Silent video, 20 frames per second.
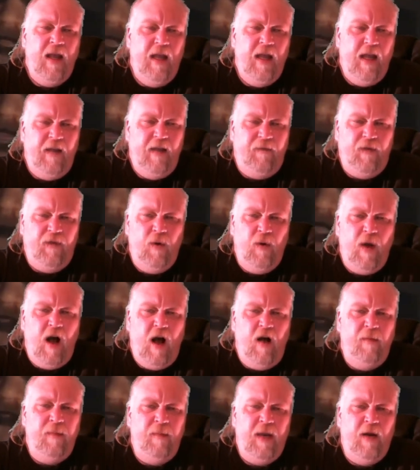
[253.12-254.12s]
If you
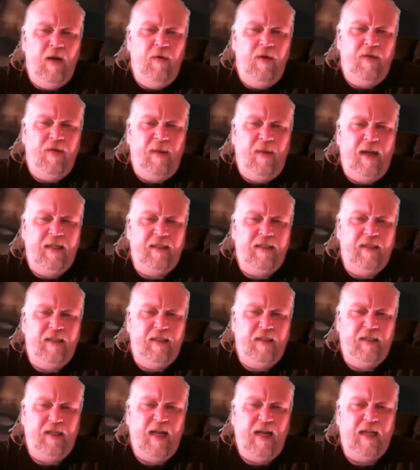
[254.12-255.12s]
help me with my
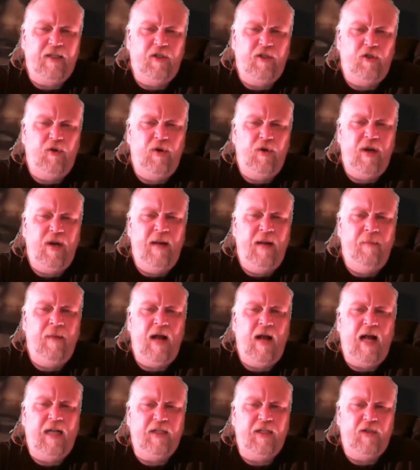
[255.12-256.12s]
success stream,
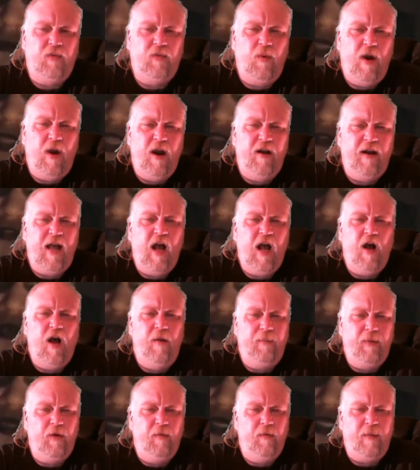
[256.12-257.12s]
I swear to
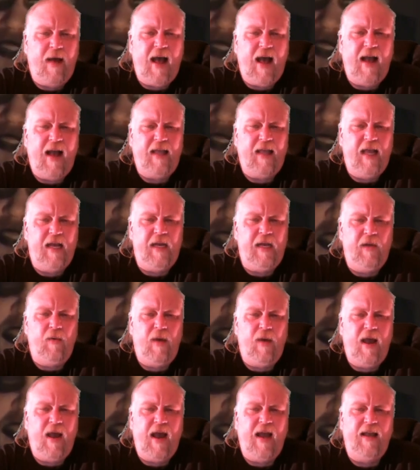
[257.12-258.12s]
help you back any
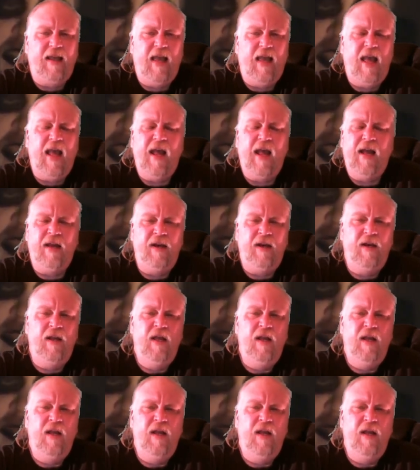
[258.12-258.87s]
way I can.